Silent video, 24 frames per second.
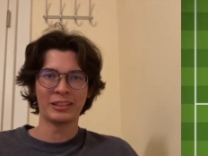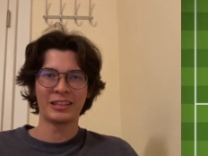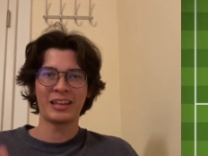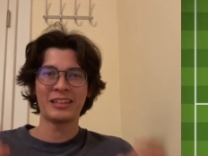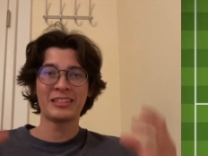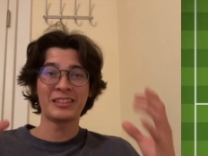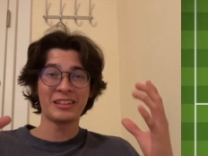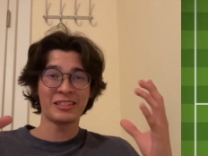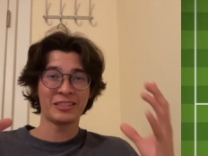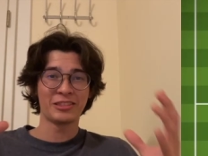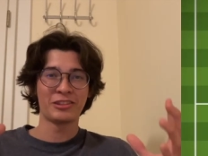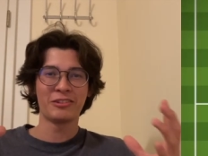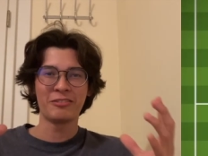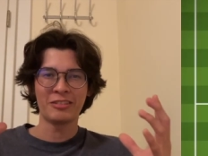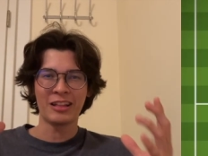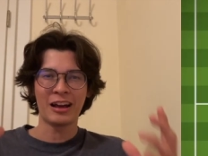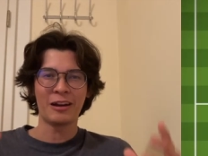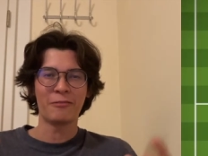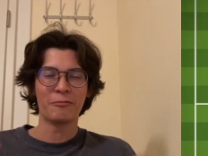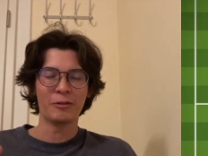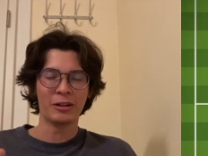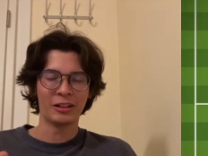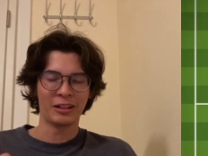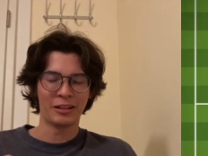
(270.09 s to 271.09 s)
They didn't do
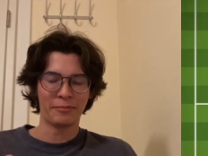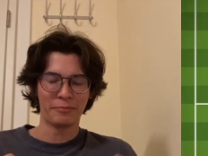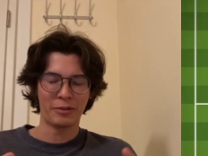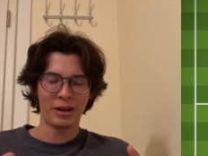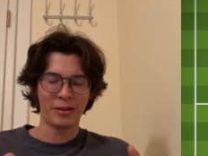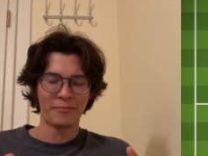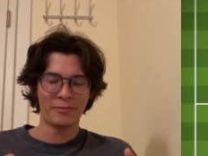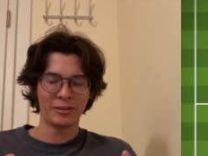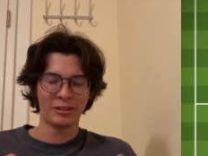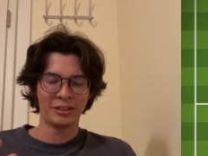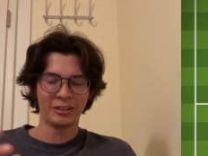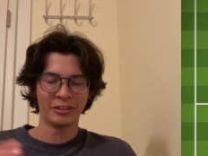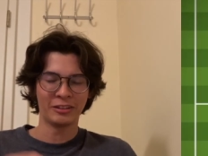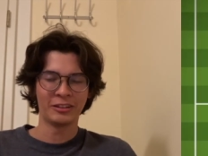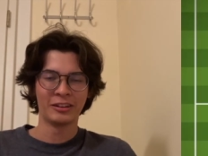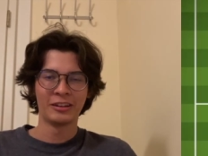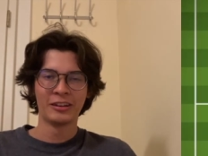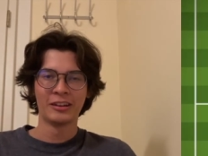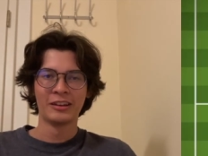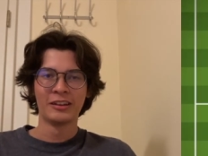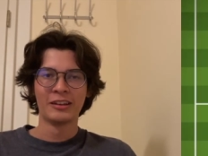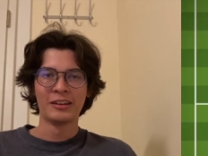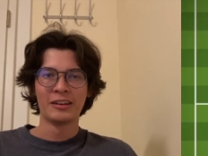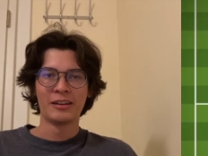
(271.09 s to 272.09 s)
that well in my opinion,
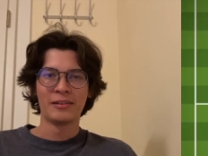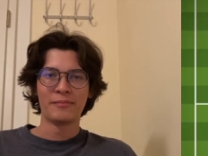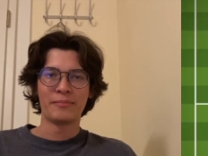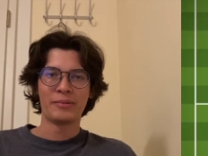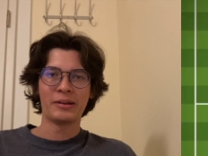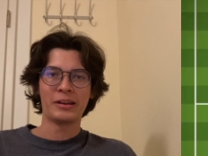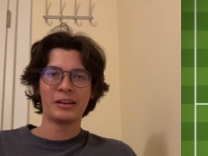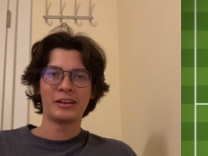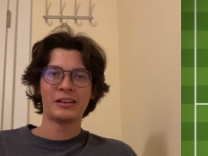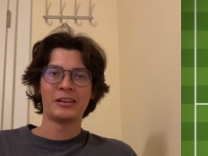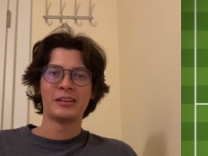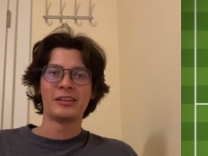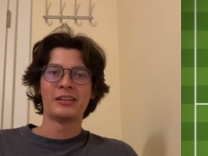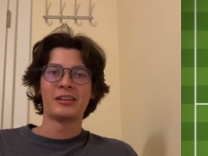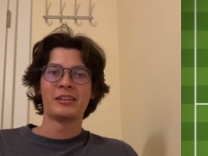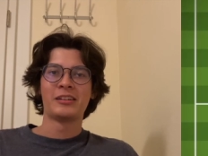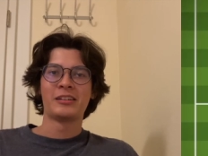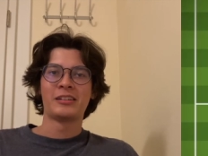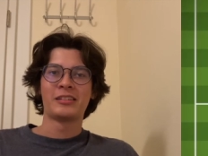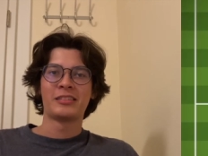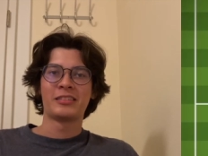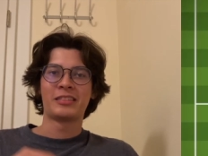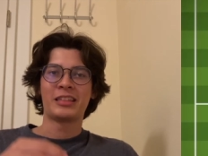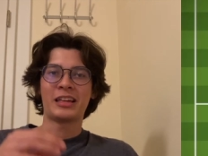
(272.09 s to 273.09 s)
but
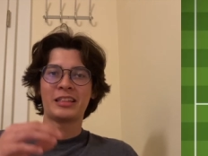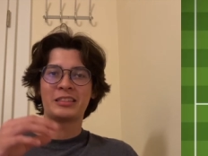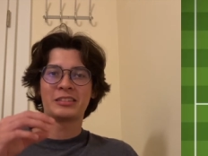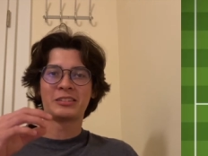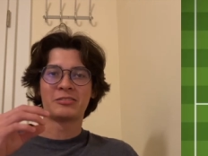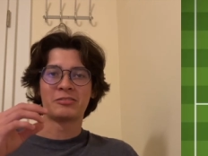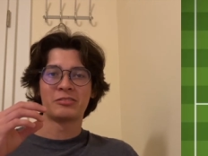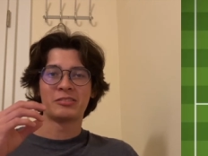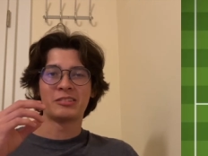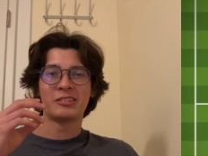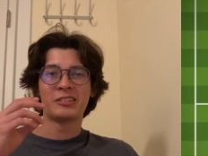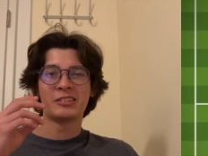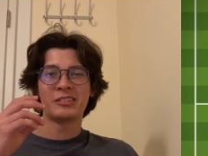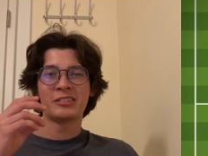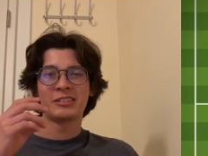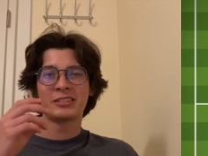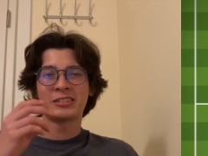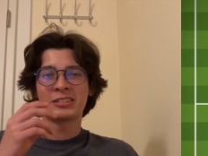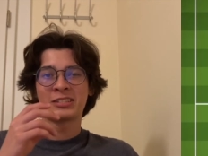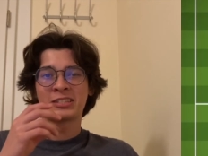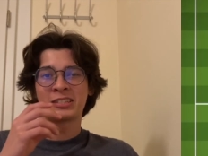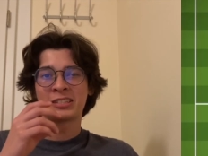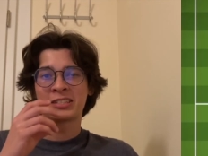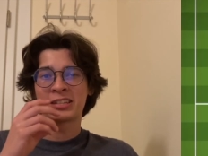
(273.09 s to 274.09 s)
that's
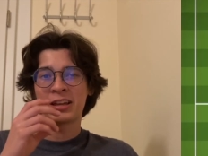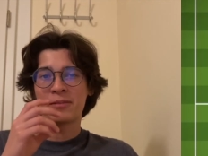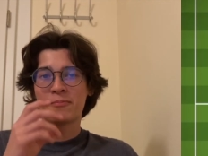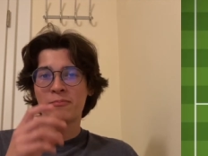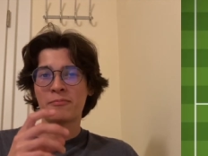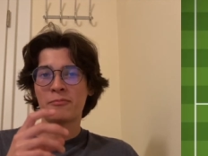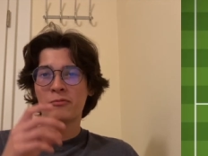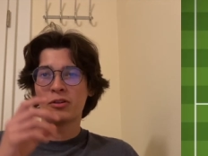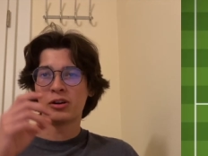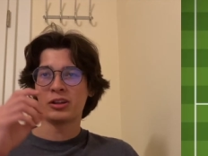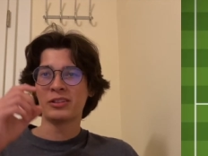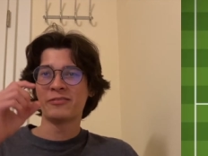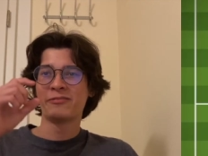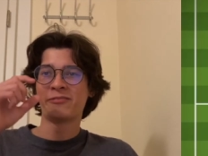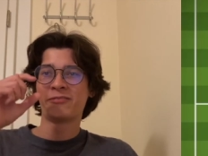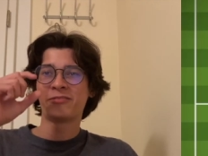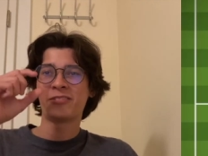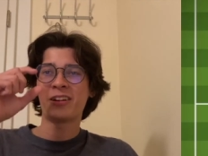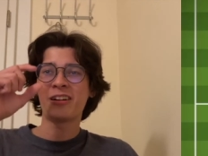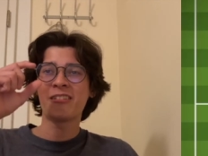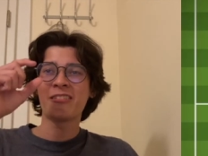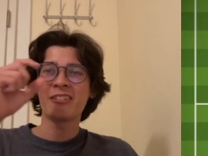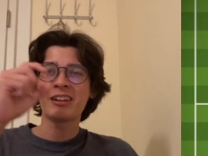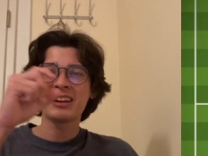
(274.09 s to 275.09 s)
somewhat
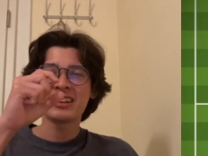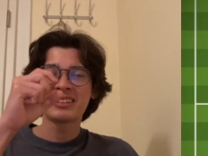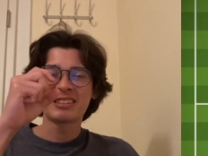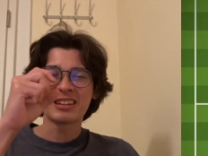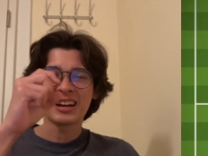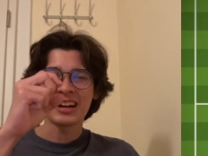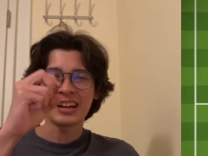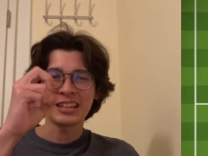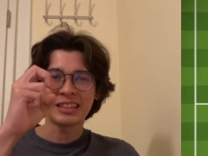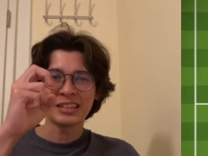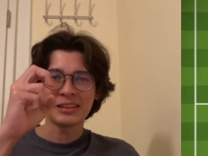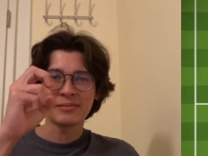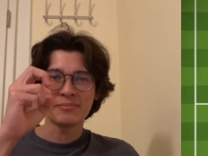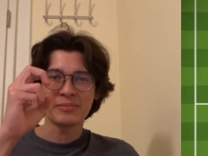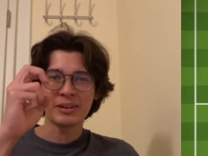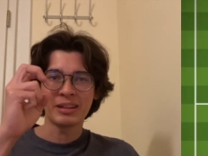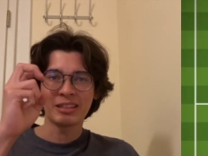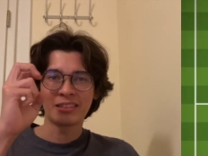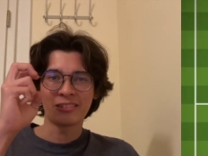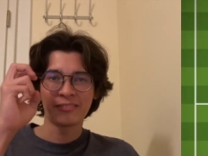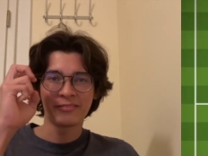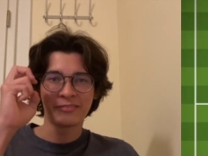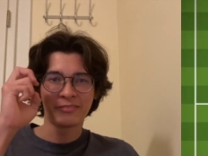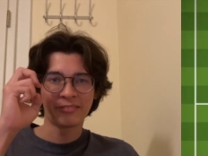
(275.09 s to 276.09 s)
very tiny
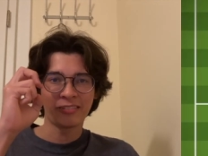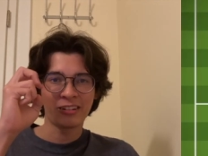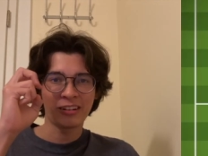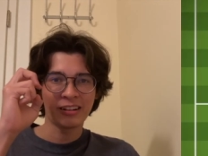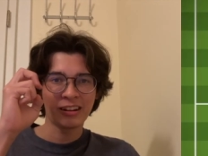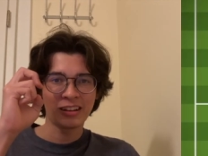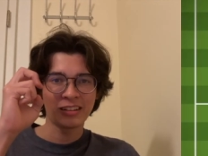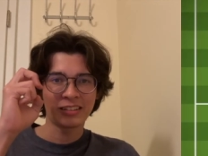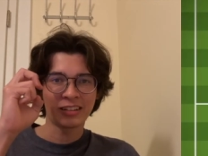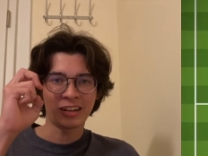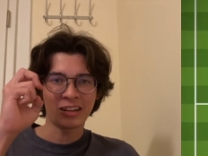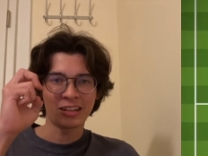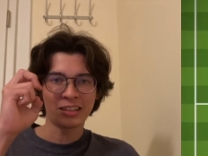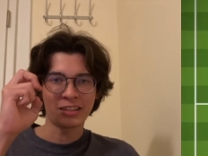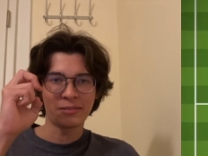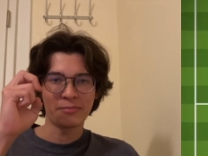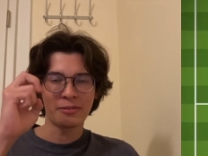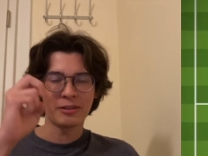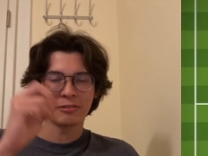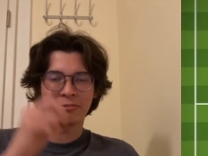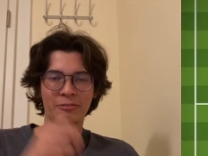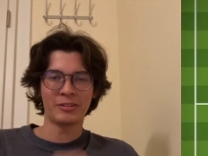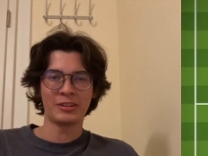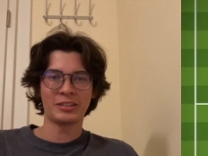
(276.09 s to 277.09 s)
bit, very tiny
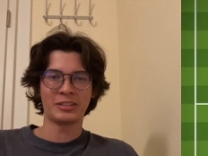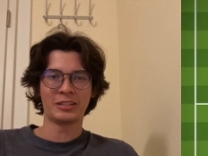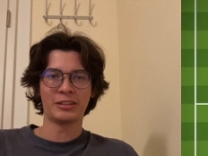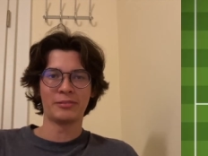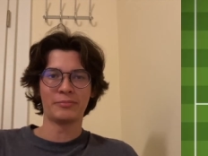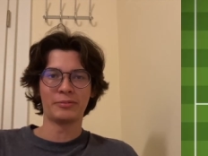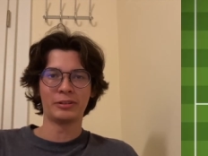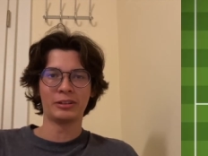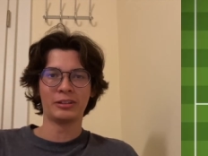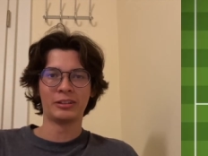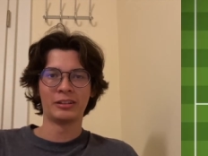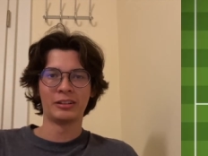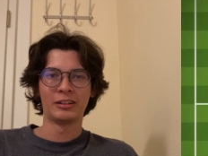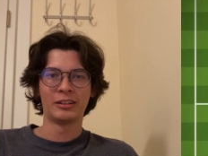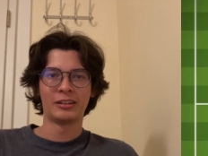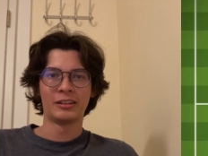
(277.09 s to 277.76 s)
bit reasonable.